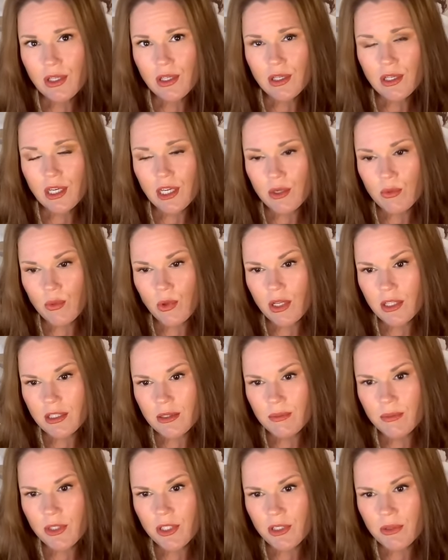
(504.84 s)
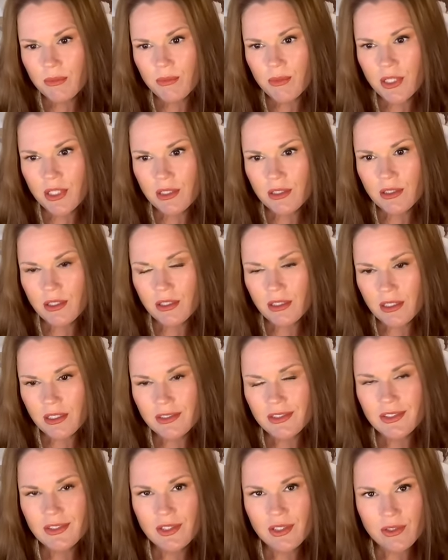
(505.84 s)
And while it might mean a
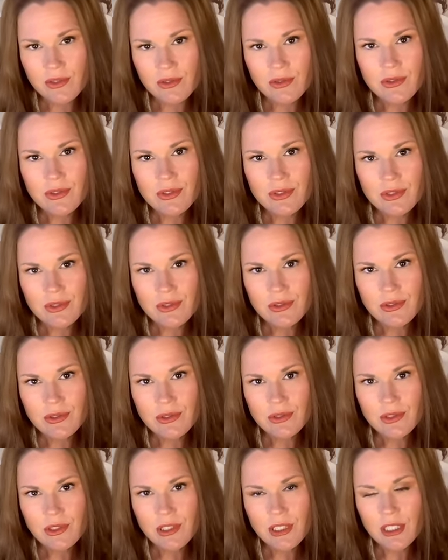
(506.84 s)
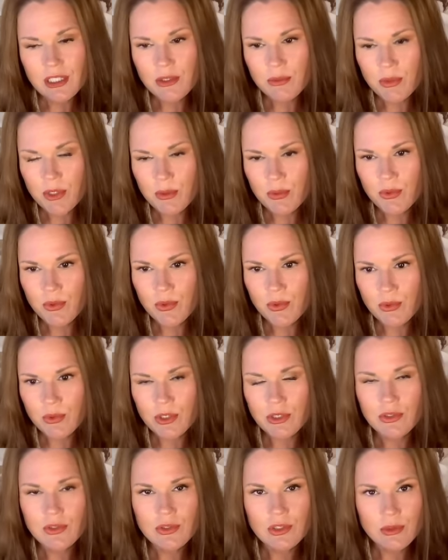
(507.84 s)
lot to others and the people who
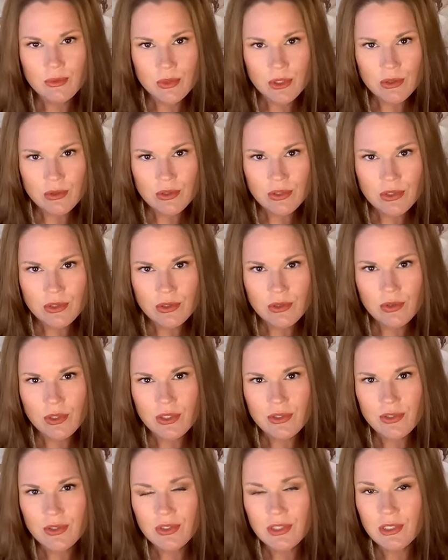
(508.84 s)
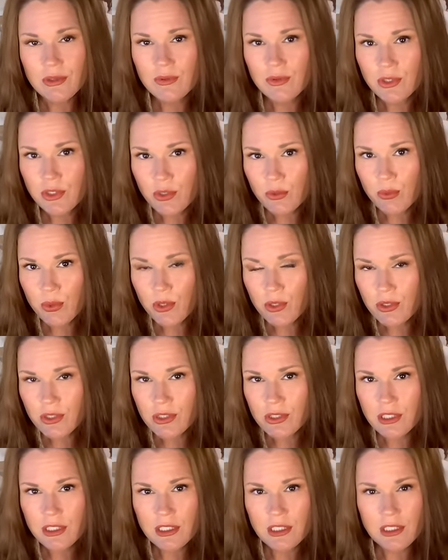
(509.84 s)
contribute, you're also saying for you
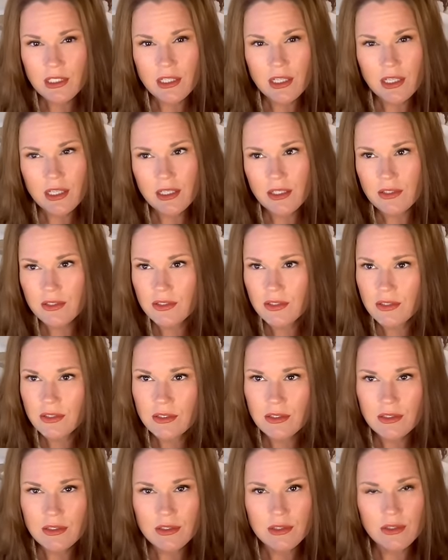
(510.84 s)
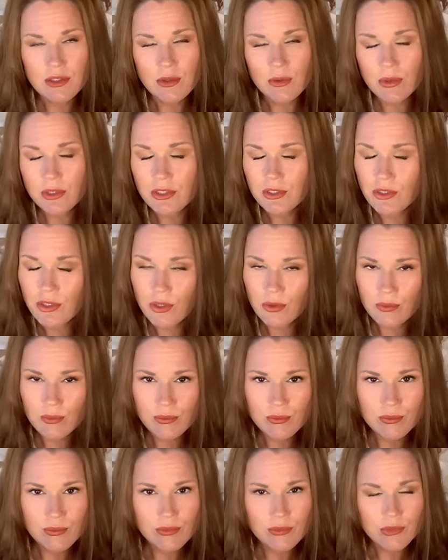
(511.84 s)
personally, it has nowhere to go.
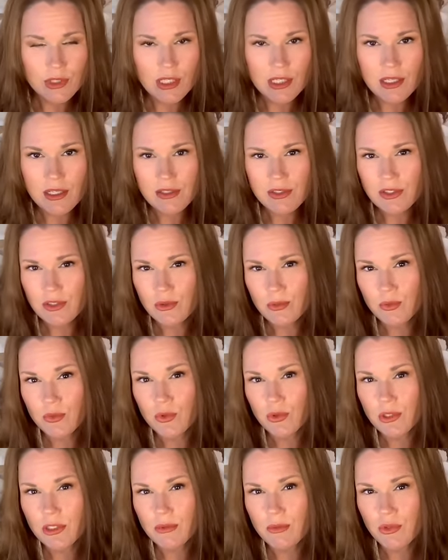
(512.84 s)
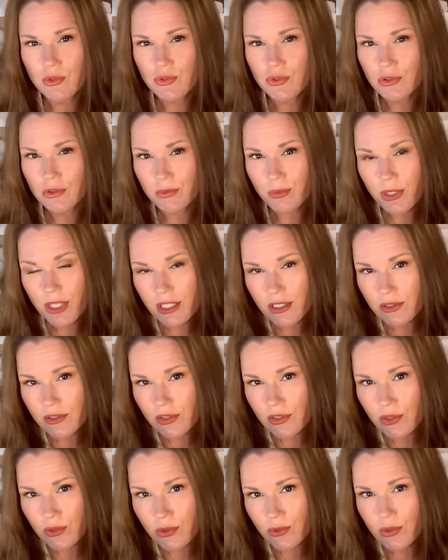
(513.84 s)
It has no more emotional meaning
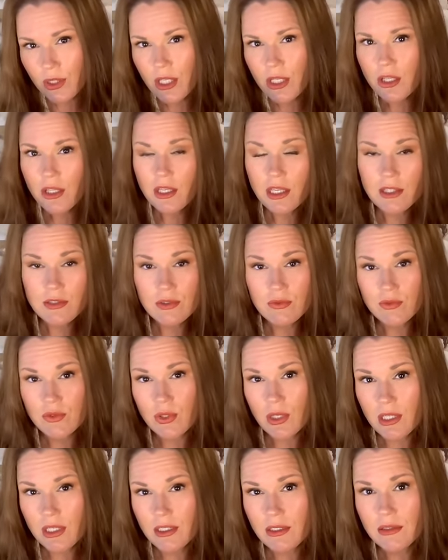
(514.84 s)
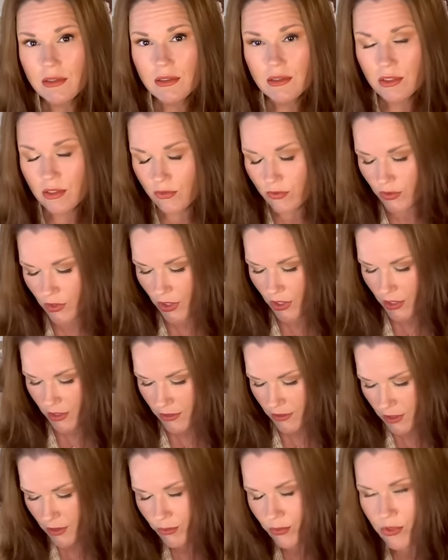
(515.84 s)
to you. And you've tried. You've tried.
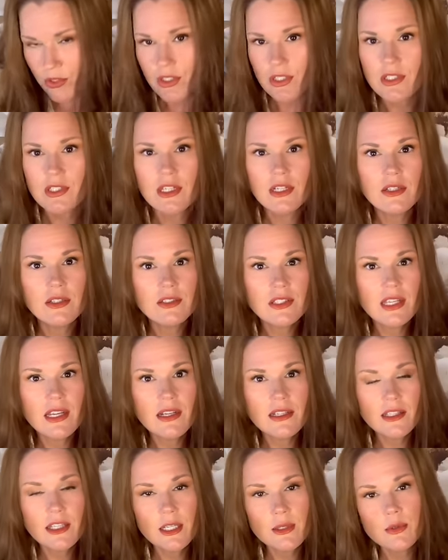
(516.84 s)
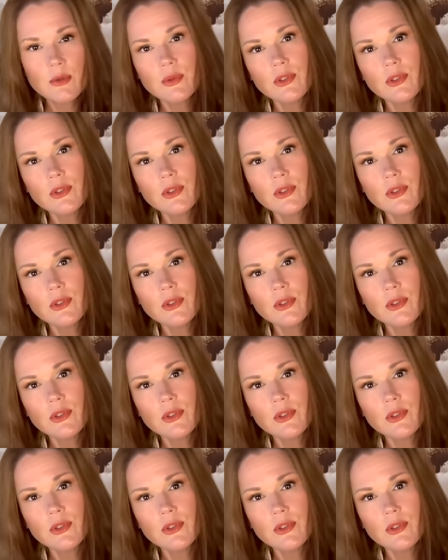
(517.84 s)
Temperance is here. It's the Eight of Cups.